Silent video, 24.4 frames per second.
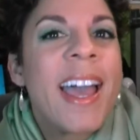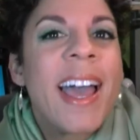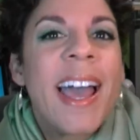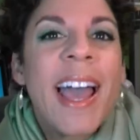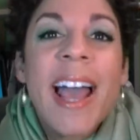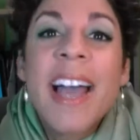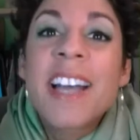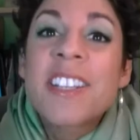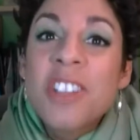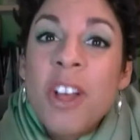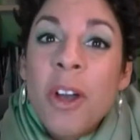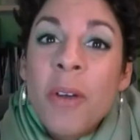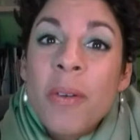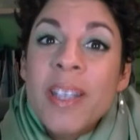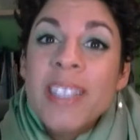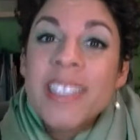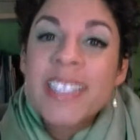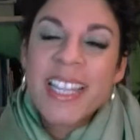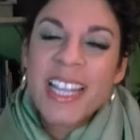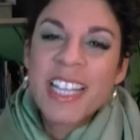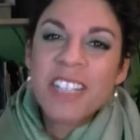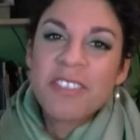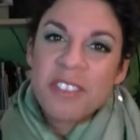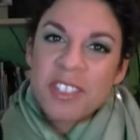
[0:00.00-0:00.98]
As always,
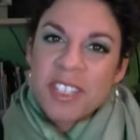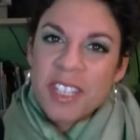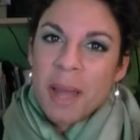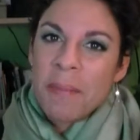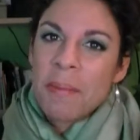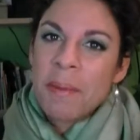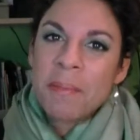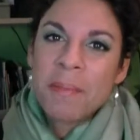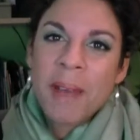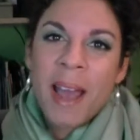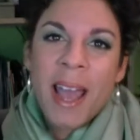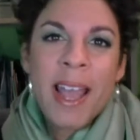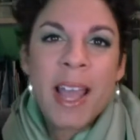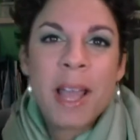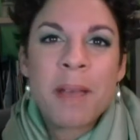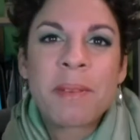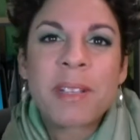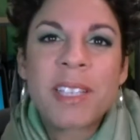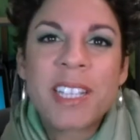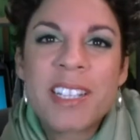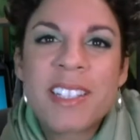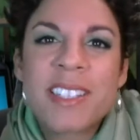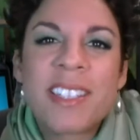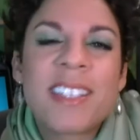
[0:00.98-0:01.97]
thanks for stopping by. I'm
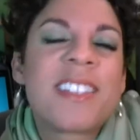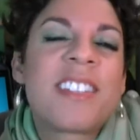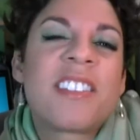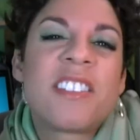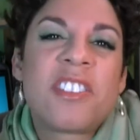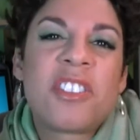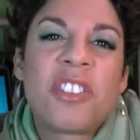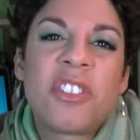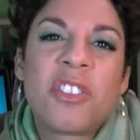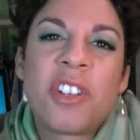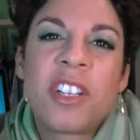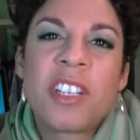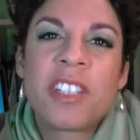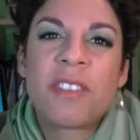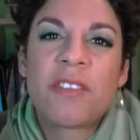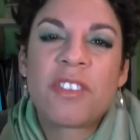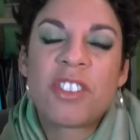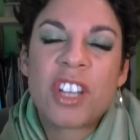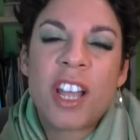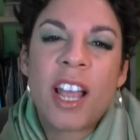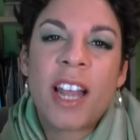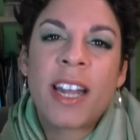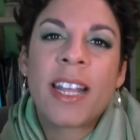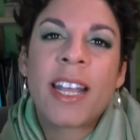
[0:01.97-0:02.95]
Elisa. This is Degrees of
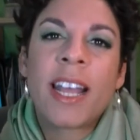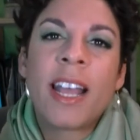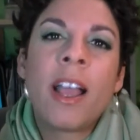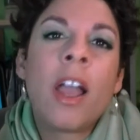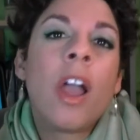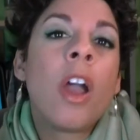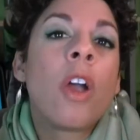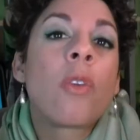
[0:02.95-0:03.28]
Shining.